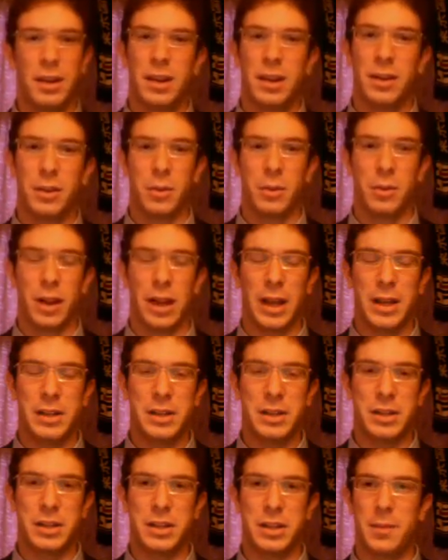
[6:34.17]
the
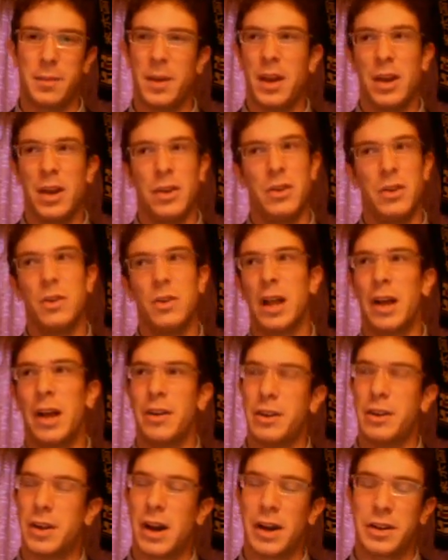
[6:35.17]
relationship, you're
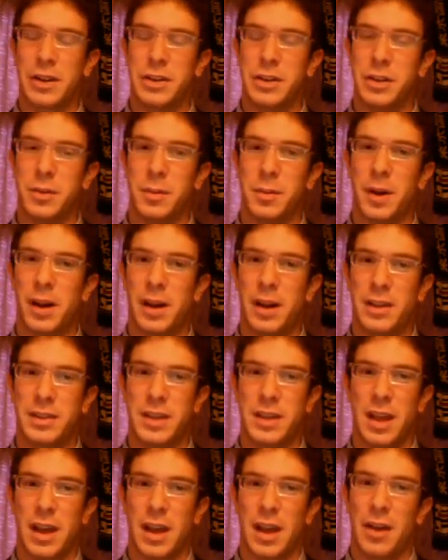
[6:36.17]
allowed to talk to your
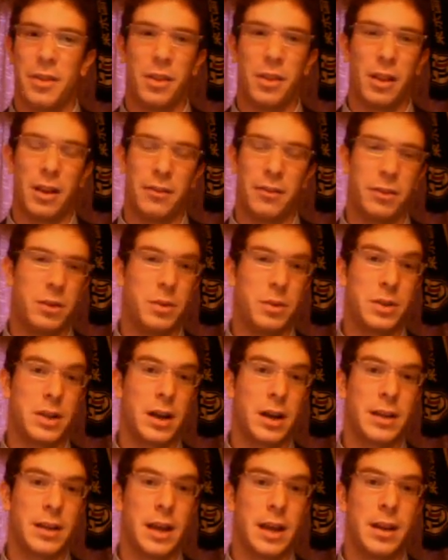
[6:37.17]
boss on the level you would
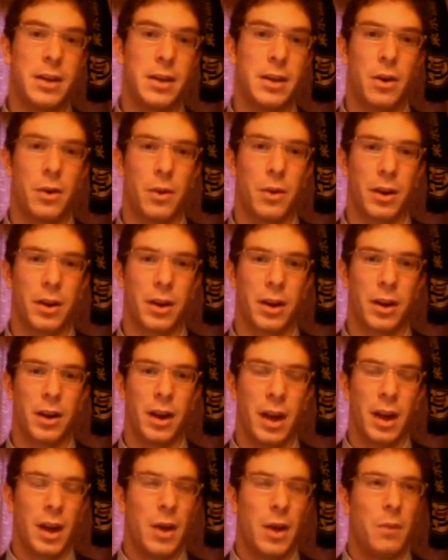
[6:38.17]
talk to any coworker,
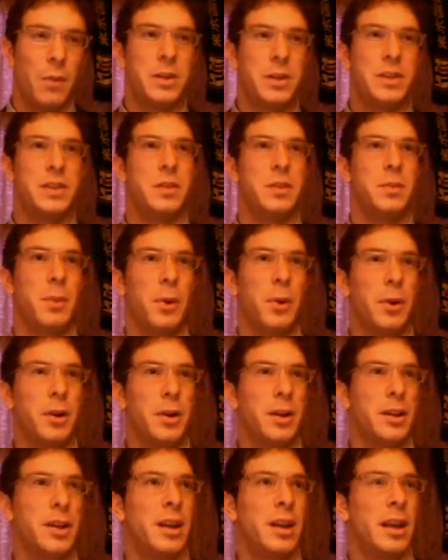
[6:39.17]
which is
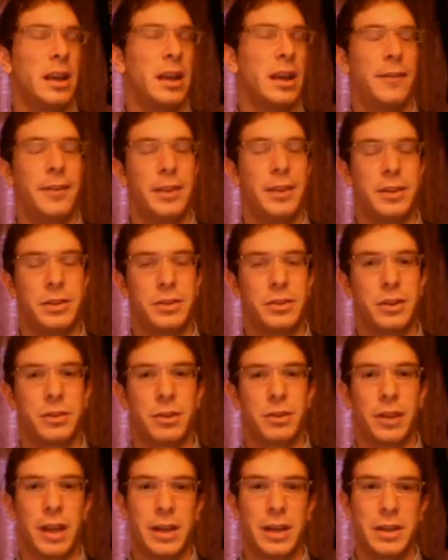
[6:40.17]
important given the strict
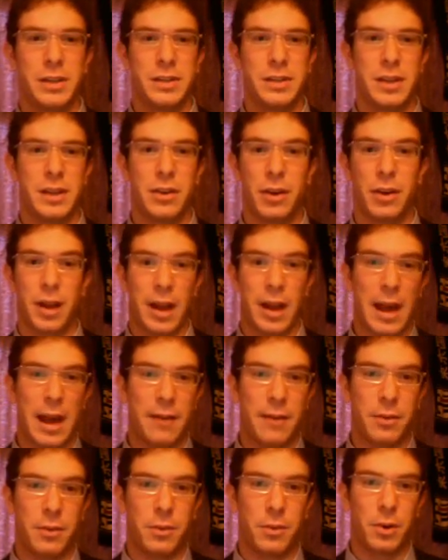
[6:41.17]
relations that you're going to
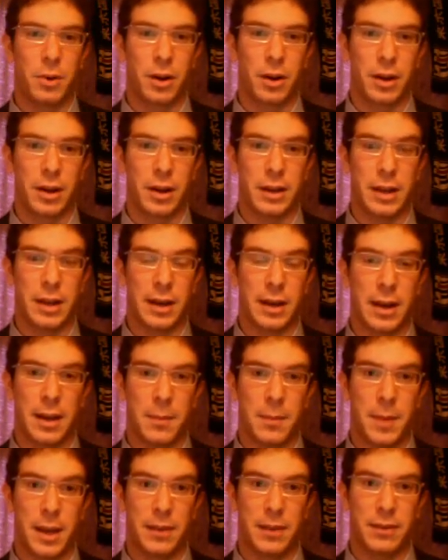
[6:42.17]
have at work on a day-to-day
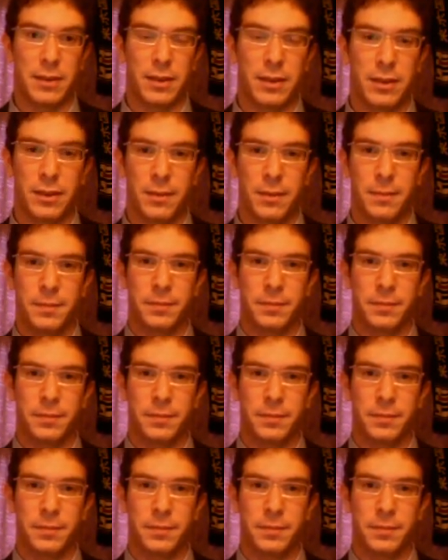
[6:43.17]
basis.